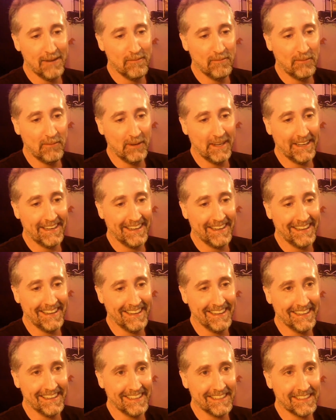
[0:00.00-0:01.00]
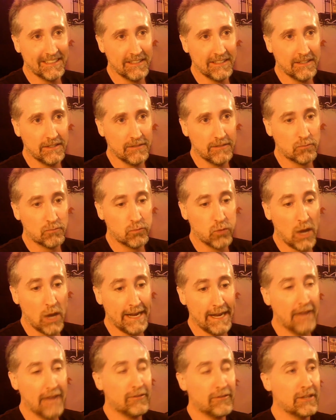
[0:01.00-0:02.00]
But right
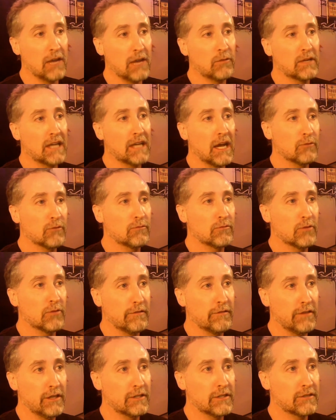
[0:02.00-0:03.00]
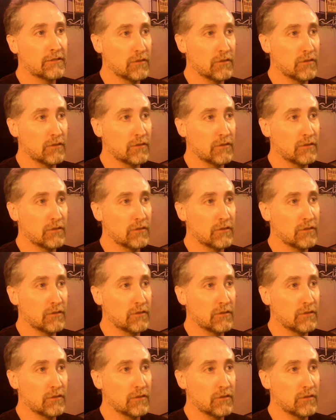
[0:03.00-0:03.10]
after that, we got a Revenge from